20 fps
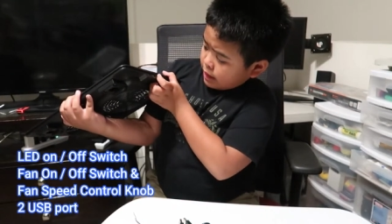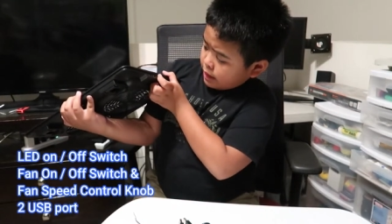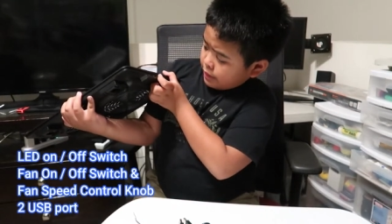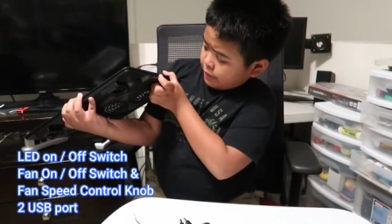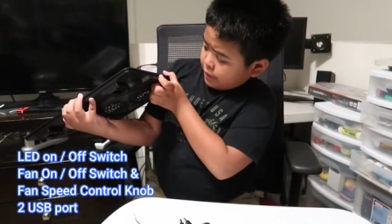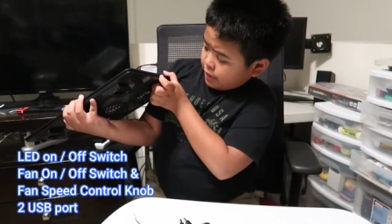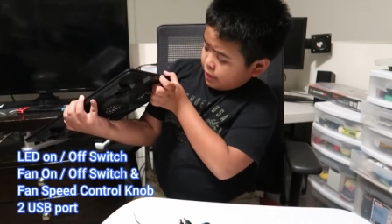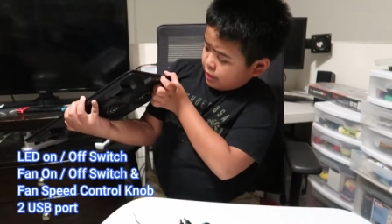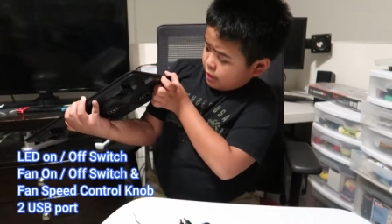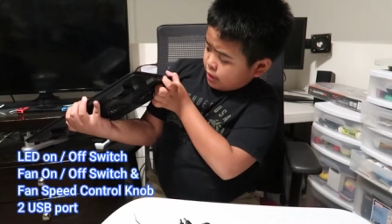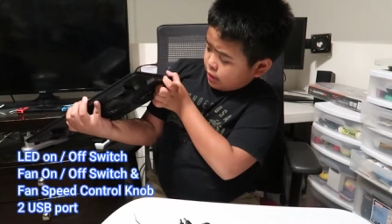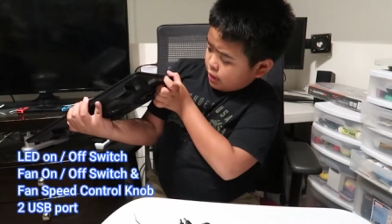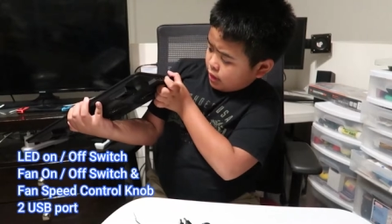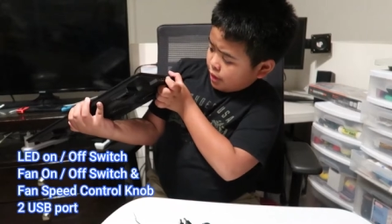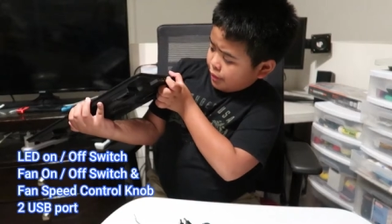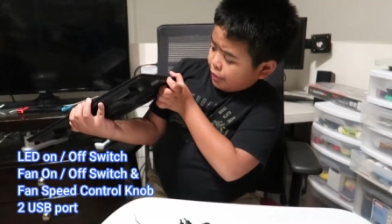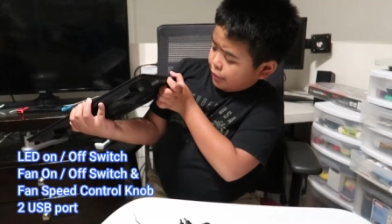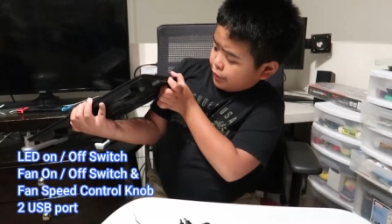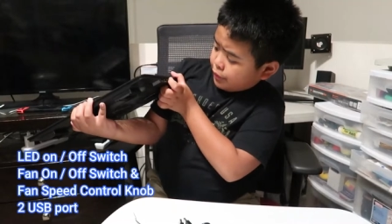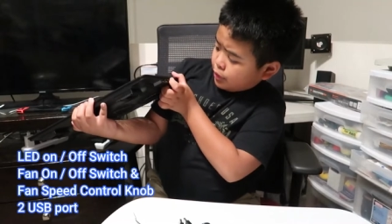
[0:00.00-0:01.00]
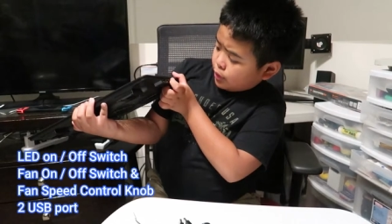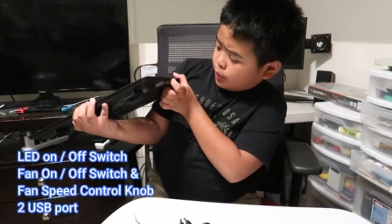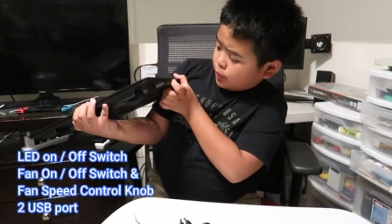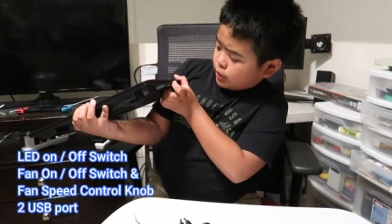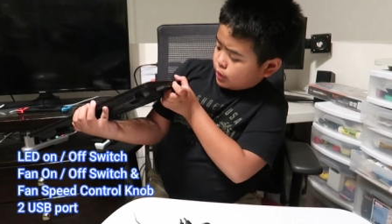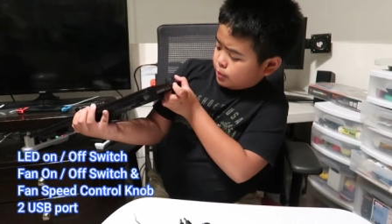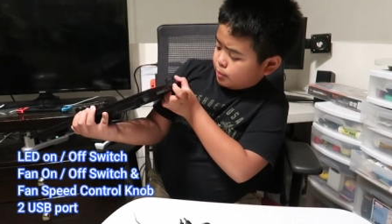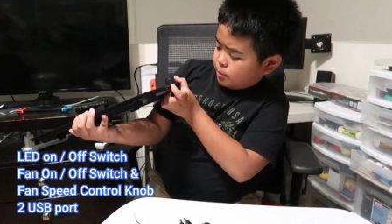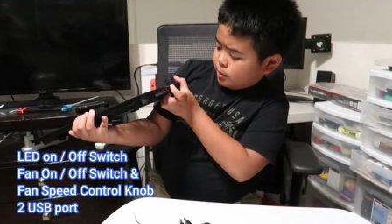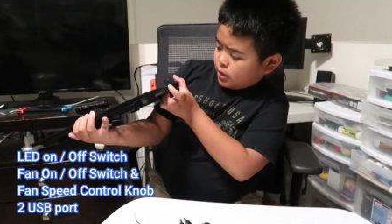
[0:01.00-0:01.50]
and then the other
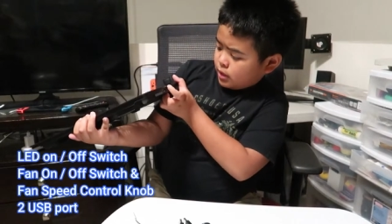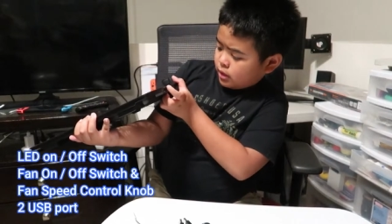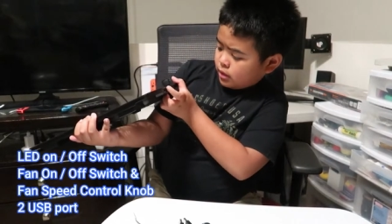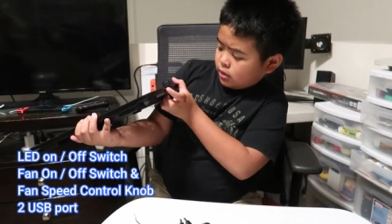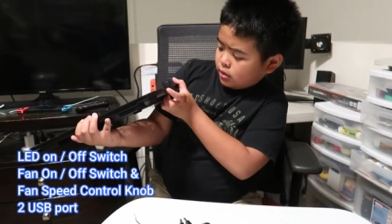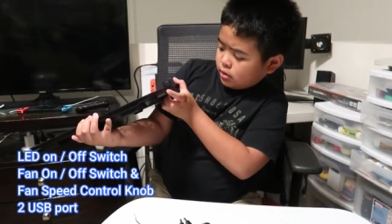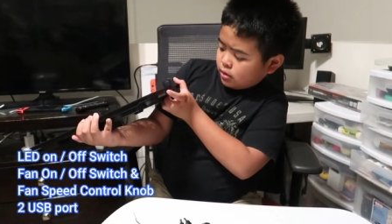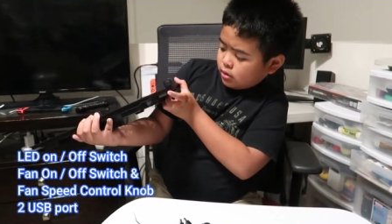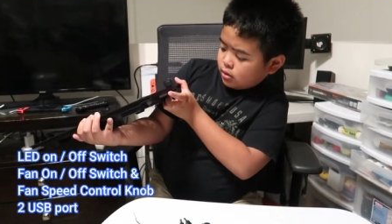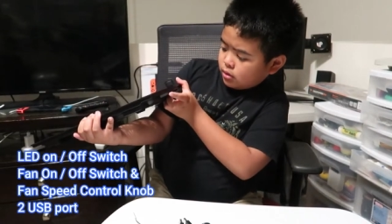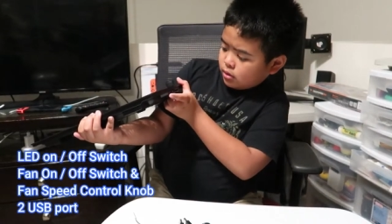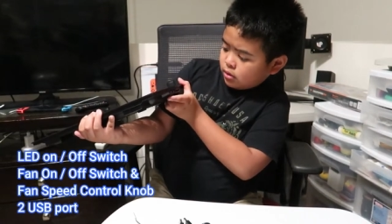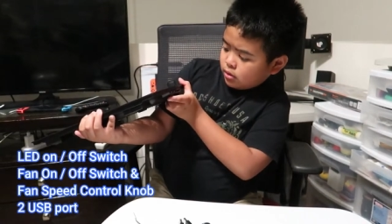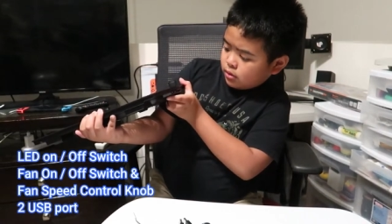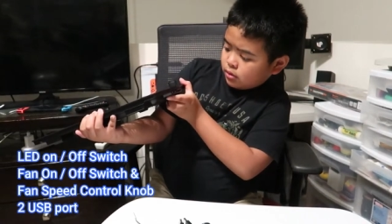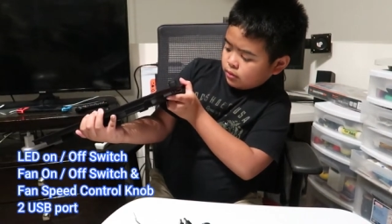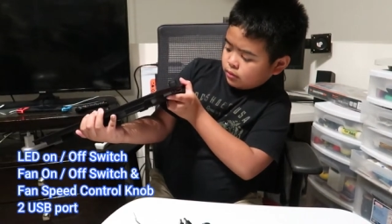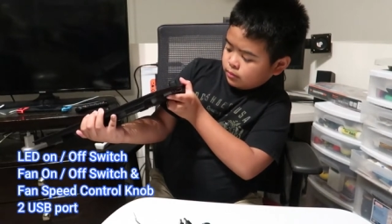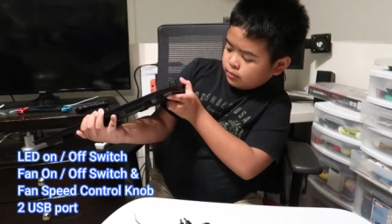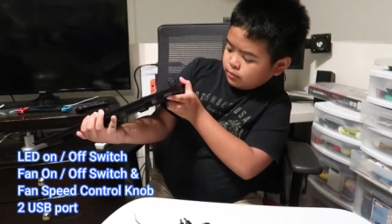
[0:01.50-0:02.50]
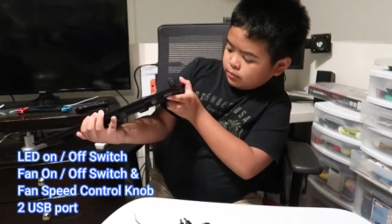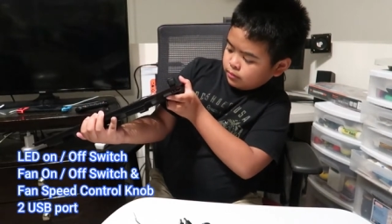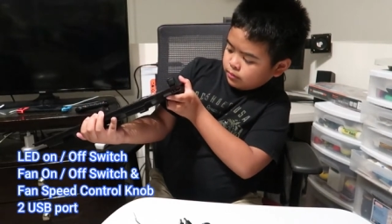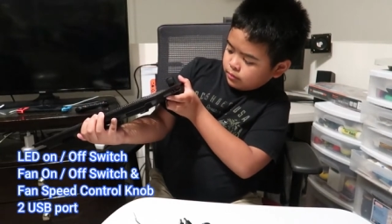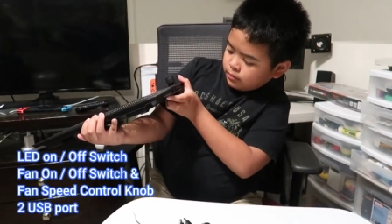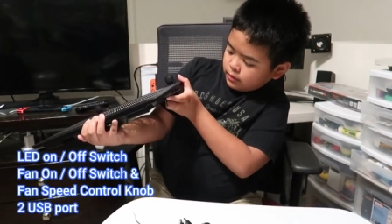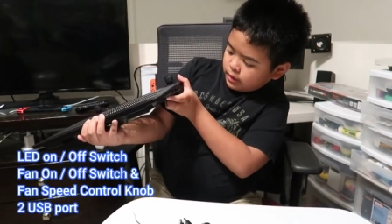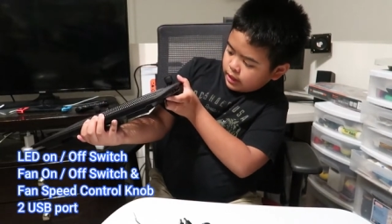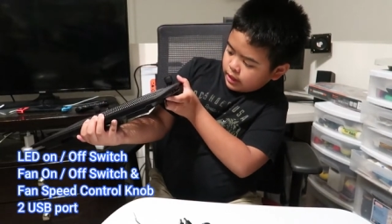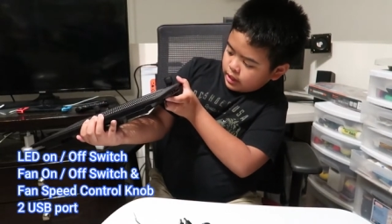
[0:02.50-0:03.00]
USB.
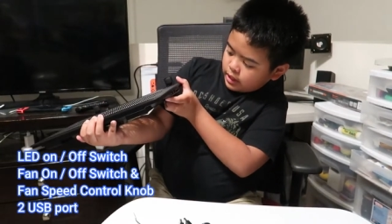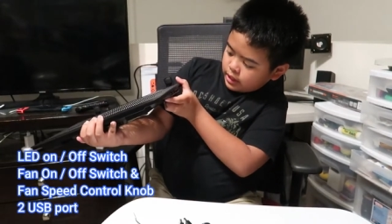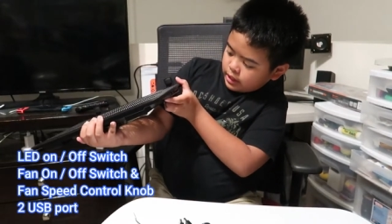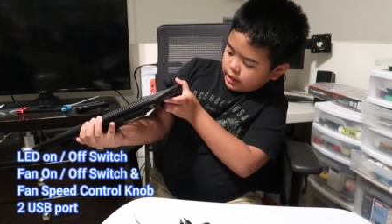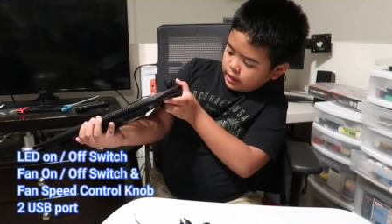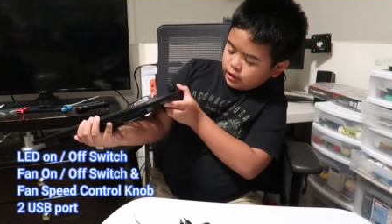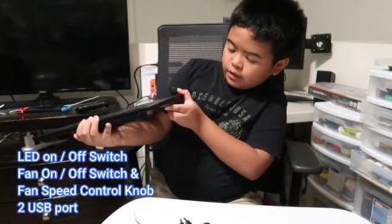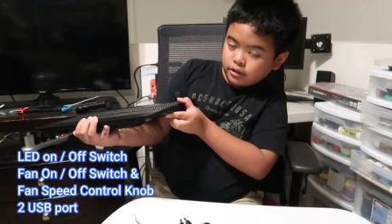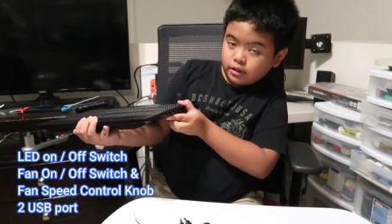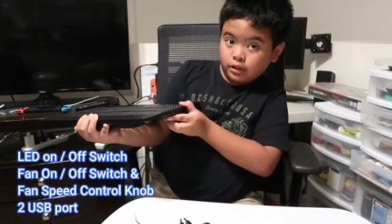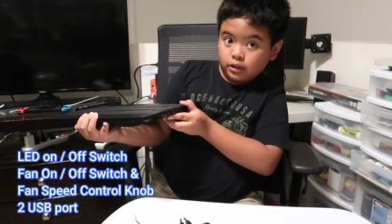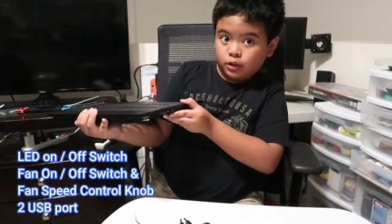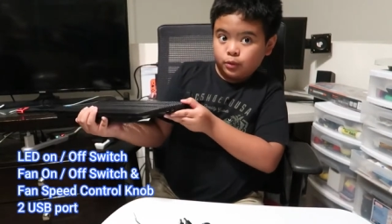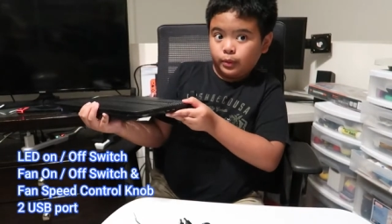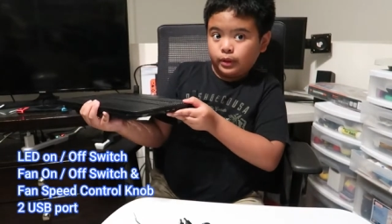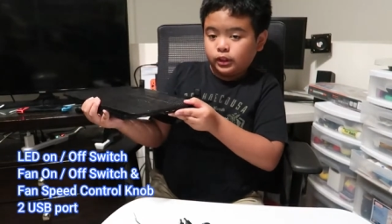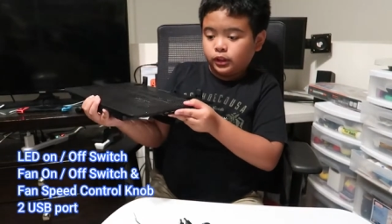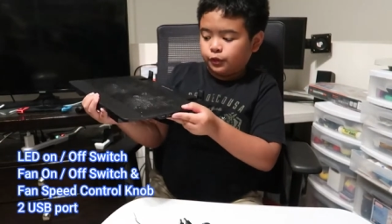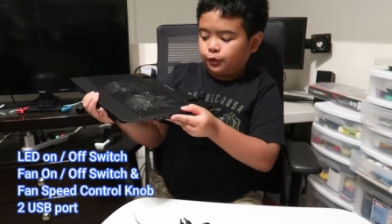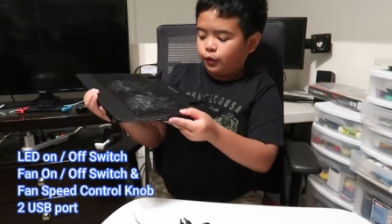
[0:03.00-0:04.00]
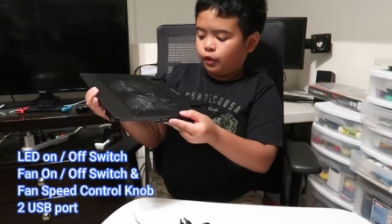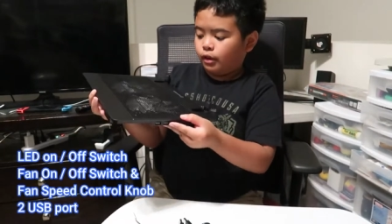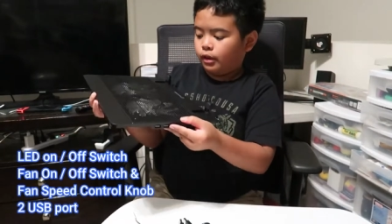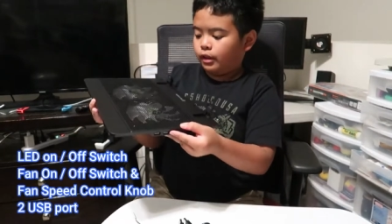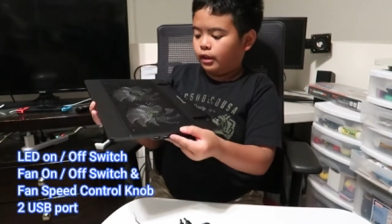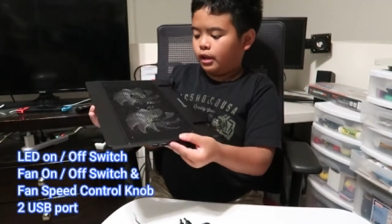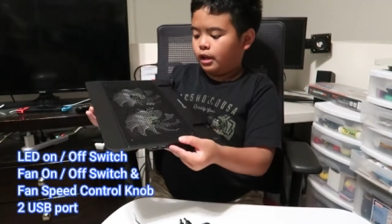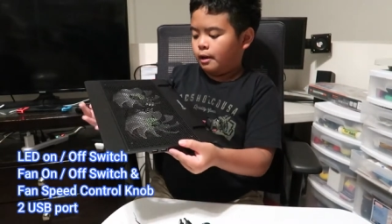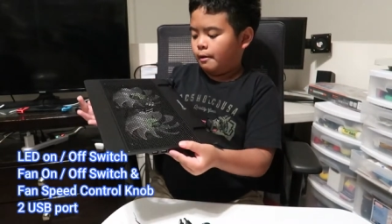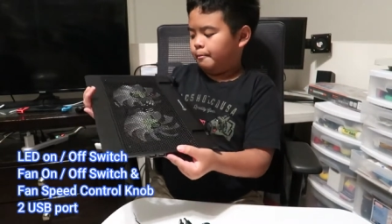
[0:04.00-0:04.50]
And here's the switch for
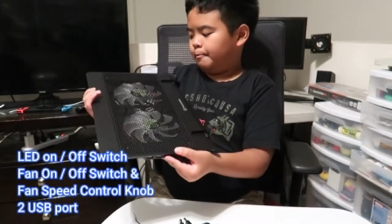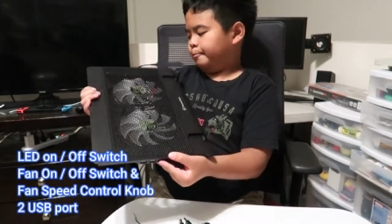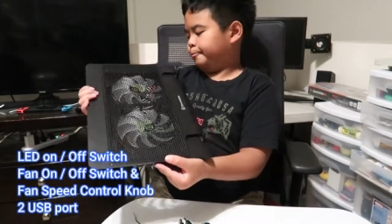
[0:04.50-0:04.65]
the